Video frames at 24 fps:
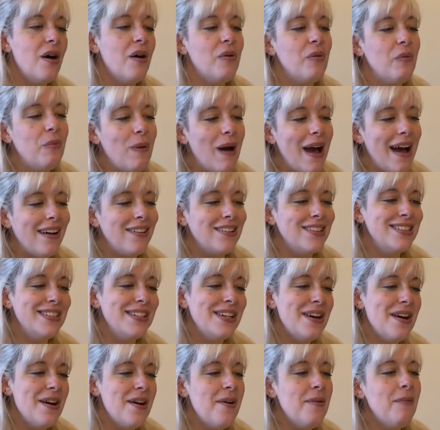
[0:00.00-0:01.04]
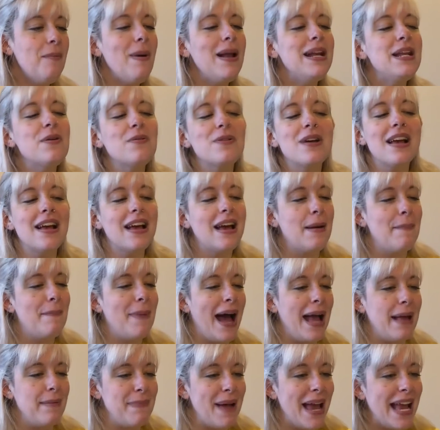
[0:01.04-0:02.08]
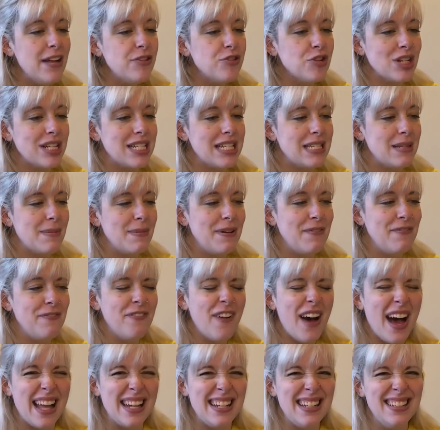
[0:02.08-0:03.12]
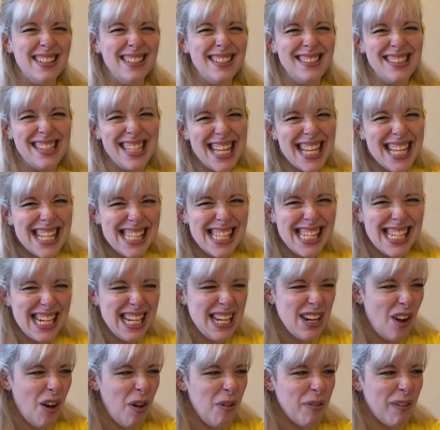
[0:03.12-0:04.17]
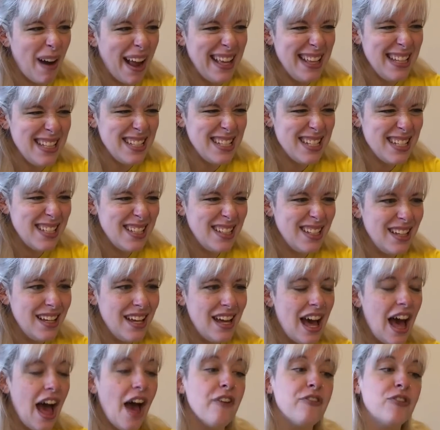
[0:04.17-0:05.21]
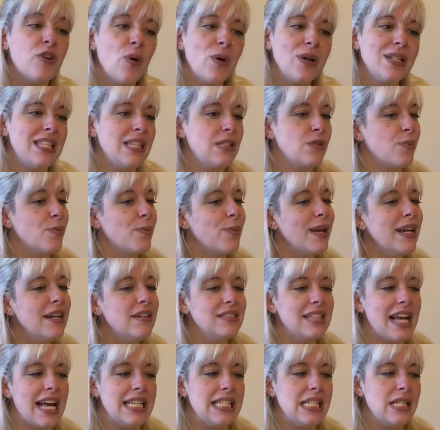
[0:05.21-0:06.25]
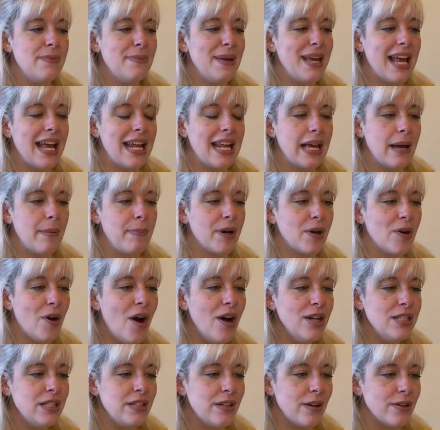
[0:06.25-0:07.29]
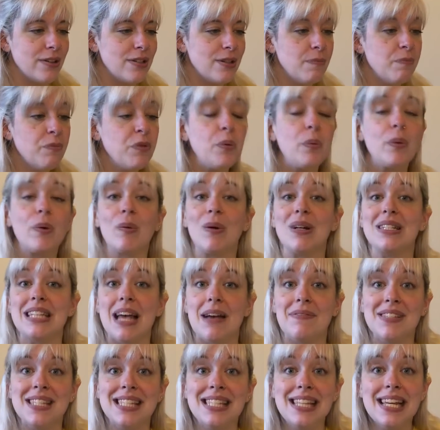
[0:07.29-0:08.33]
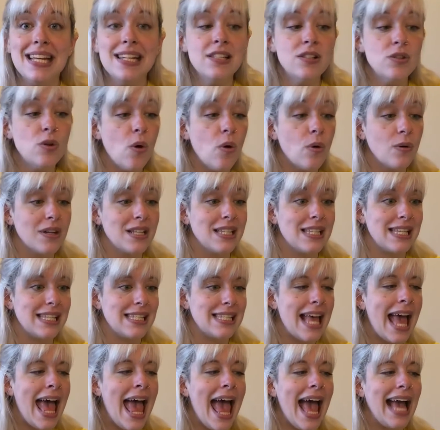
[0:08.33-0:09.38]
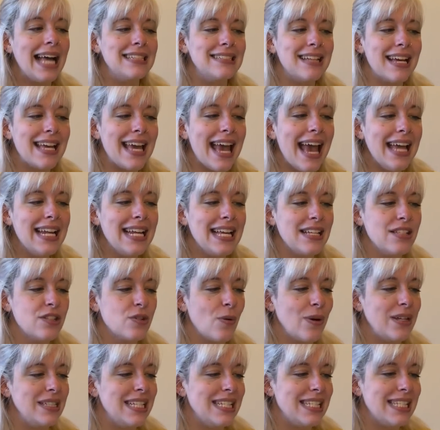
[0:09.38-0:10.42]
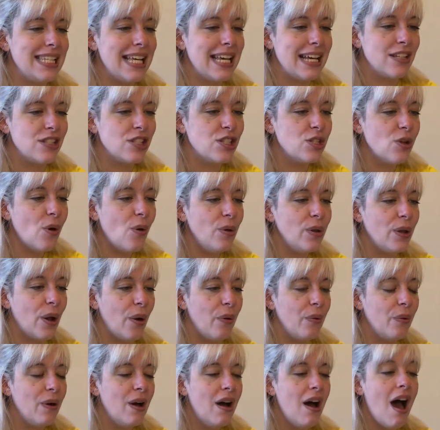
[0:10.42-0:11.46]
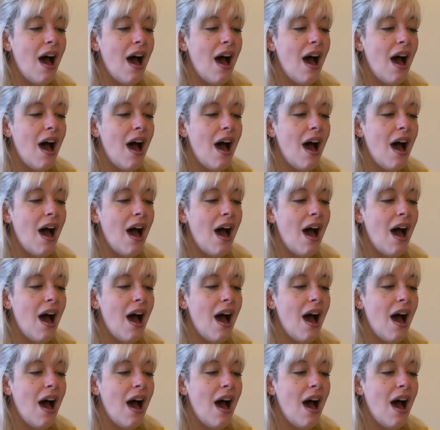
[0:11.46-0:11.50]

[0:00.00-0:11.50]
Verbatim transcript: Well, when you can combine patriotism and fun, isn't it all right? Of course, it's real nice to be getting up a concert. We're going to have six choruses, and Diana is going to sing a solo.